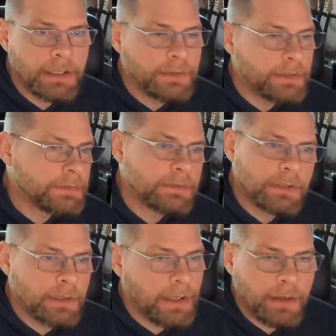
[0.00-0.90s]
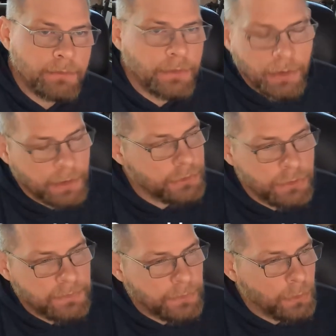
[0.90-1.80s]
this is going to they're going to
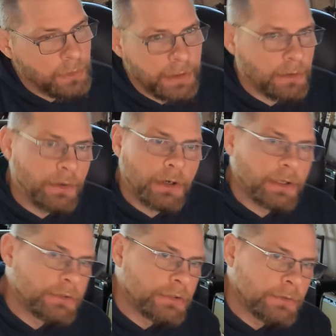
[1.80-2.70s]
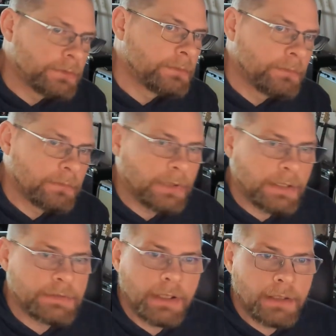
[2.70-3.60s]
choose fueling, or they're going to choose
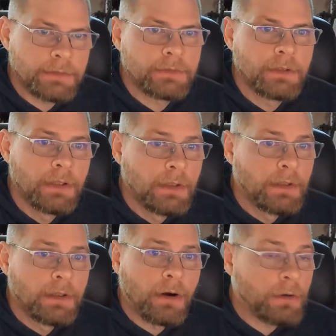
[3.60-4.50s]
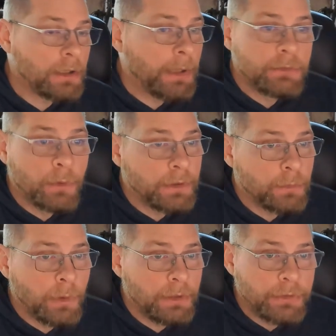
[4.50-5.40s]
SNS. Harley makes one as
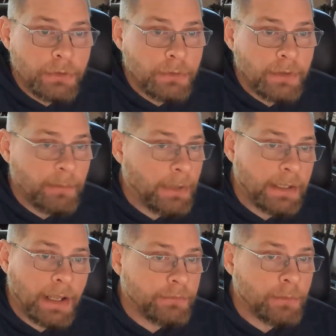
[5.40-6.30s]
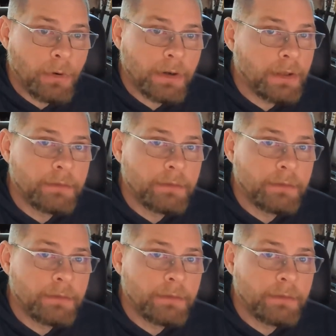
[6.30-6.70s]
well, too. They make an aftermarket,